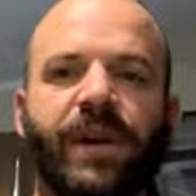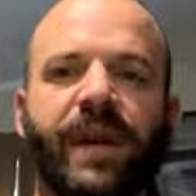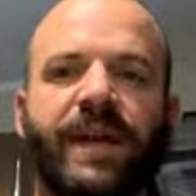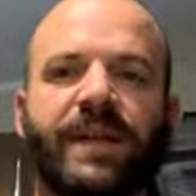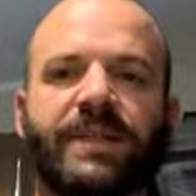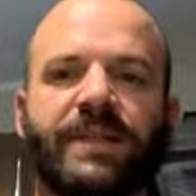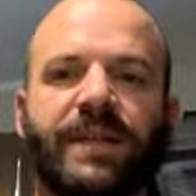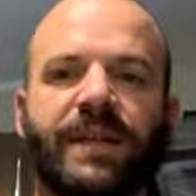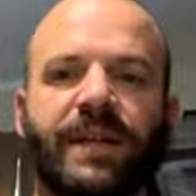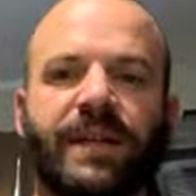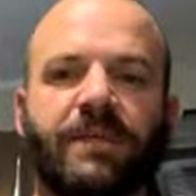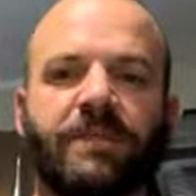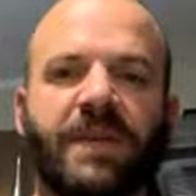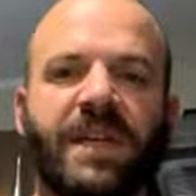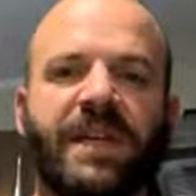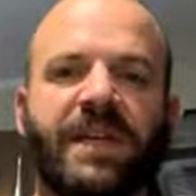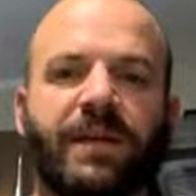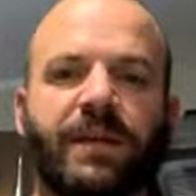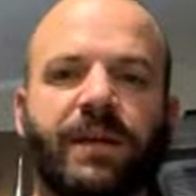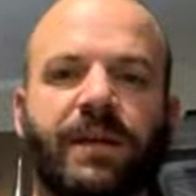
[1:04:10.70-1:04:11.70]
eggs in it
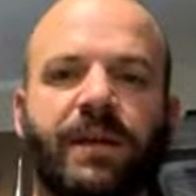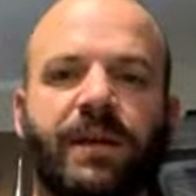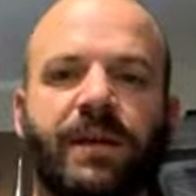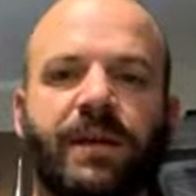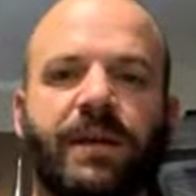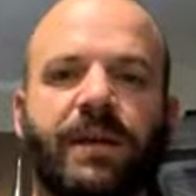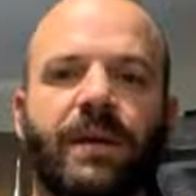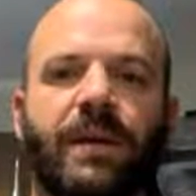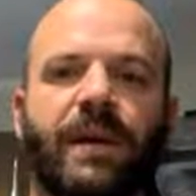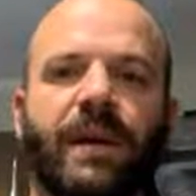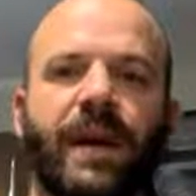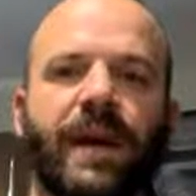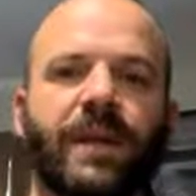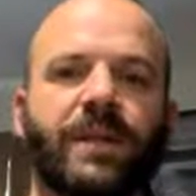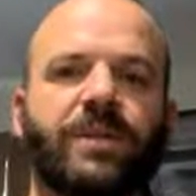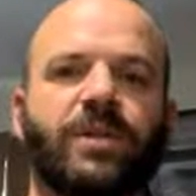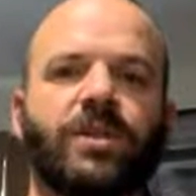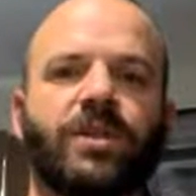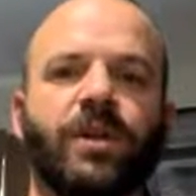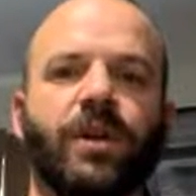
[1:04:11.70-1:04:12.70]
immediately.
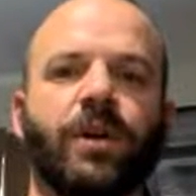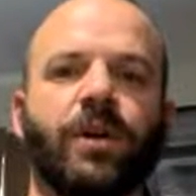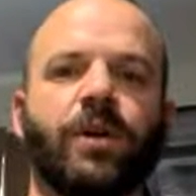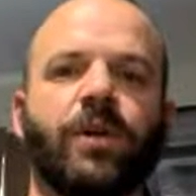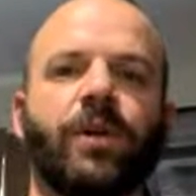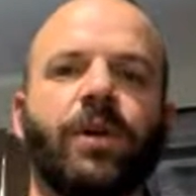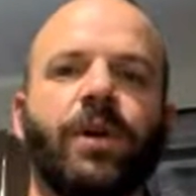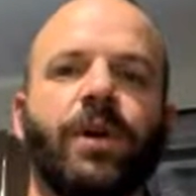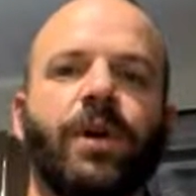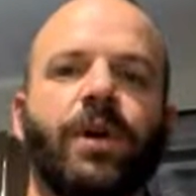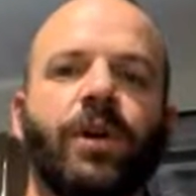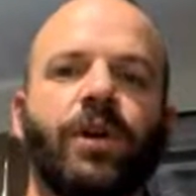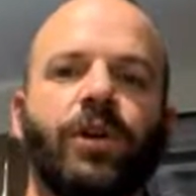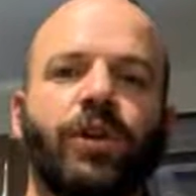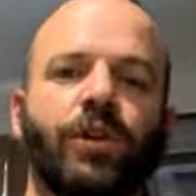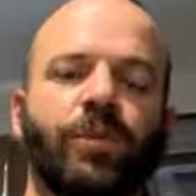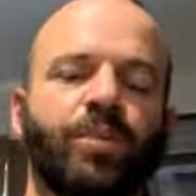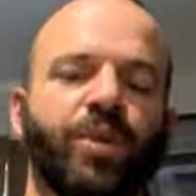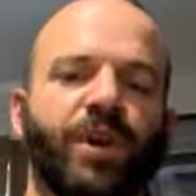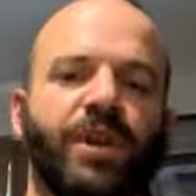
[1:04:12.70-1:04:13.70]
And so
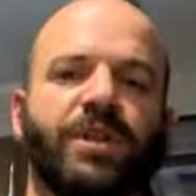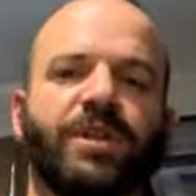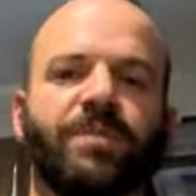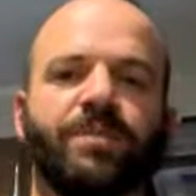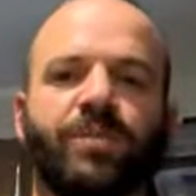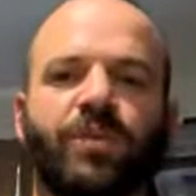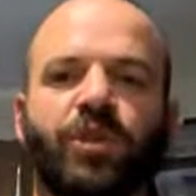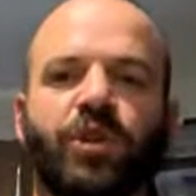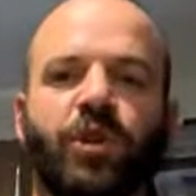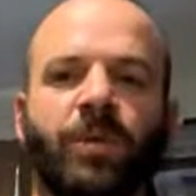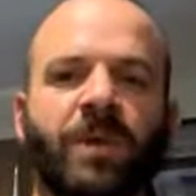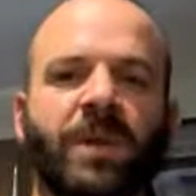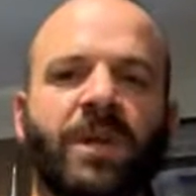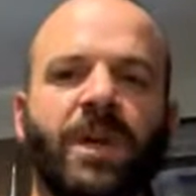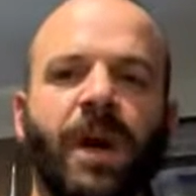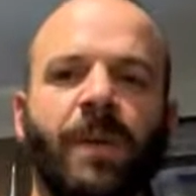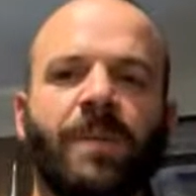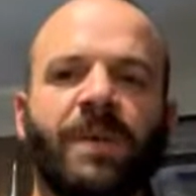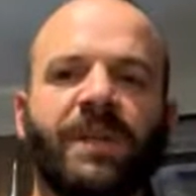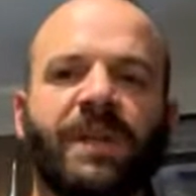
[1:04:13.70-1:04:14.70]
you put a humid
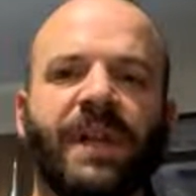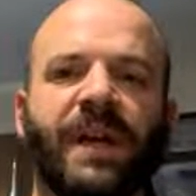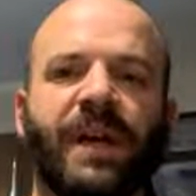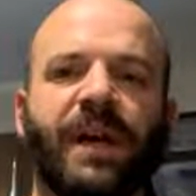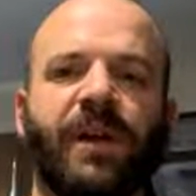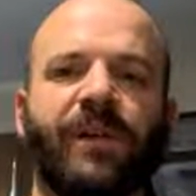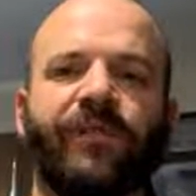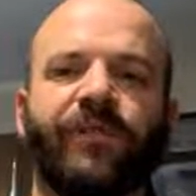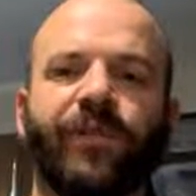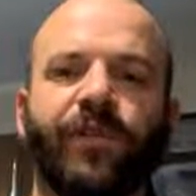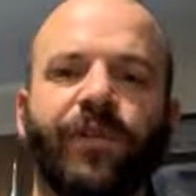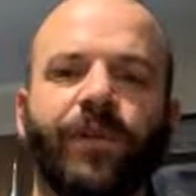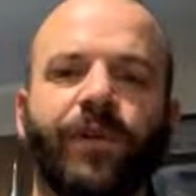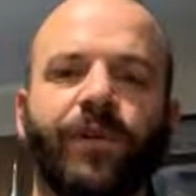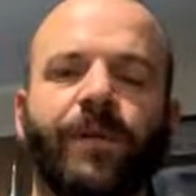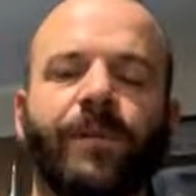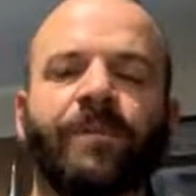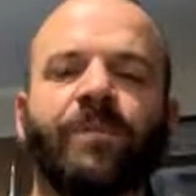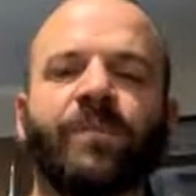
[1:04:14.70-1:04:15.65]
cup in there for